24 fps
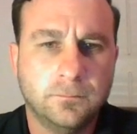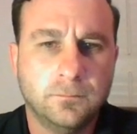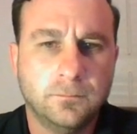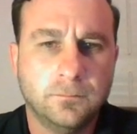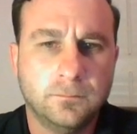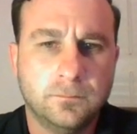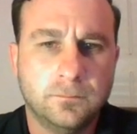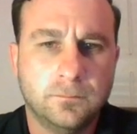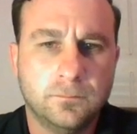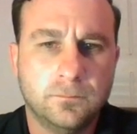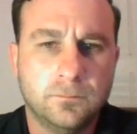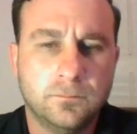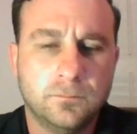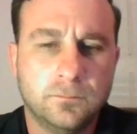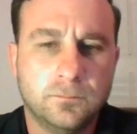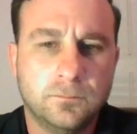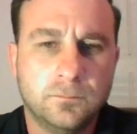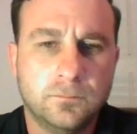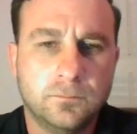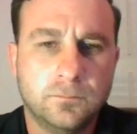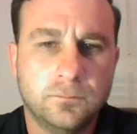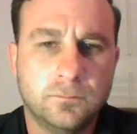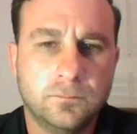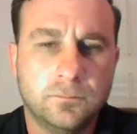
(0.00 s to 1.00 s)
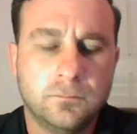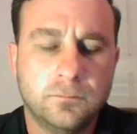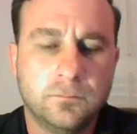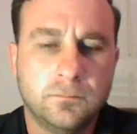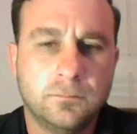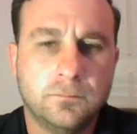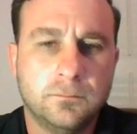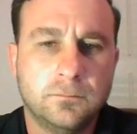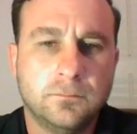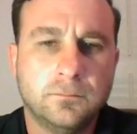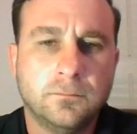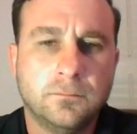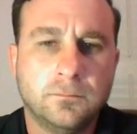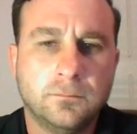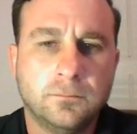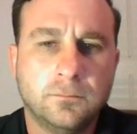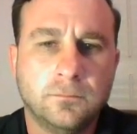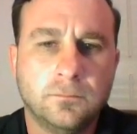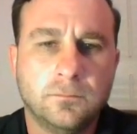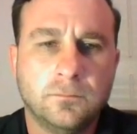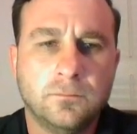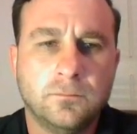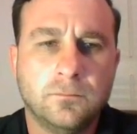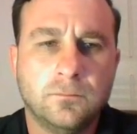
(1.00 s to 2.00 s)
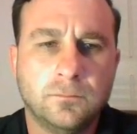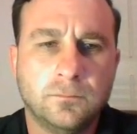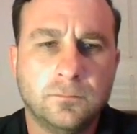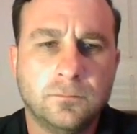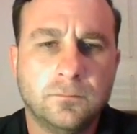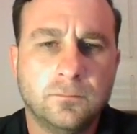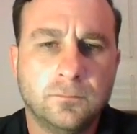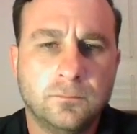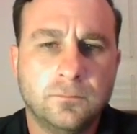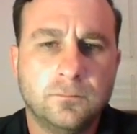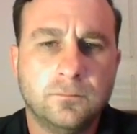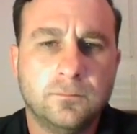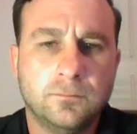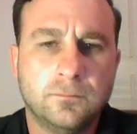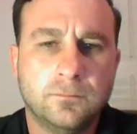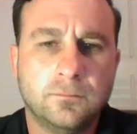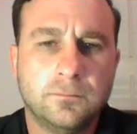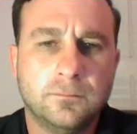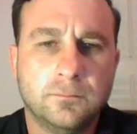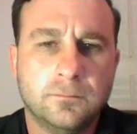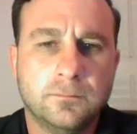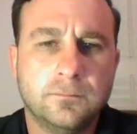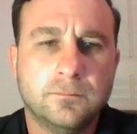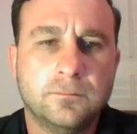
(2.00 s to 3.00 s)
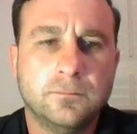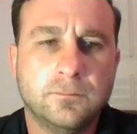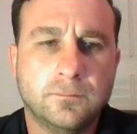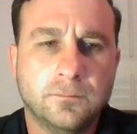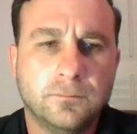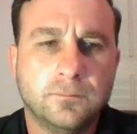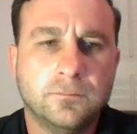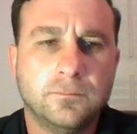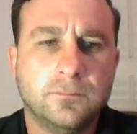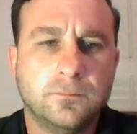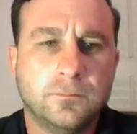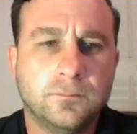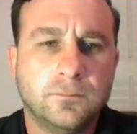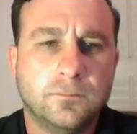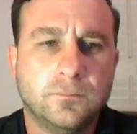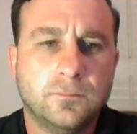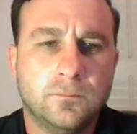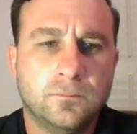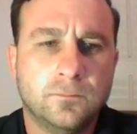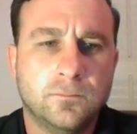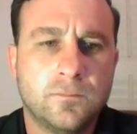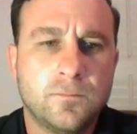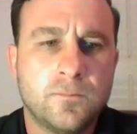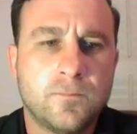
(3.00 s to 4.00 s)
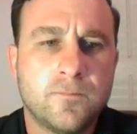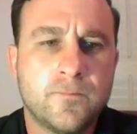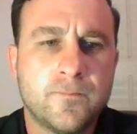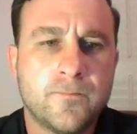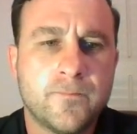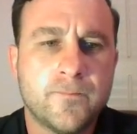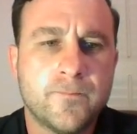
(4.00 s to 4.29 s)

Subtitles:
No words are spoken by the person on screen.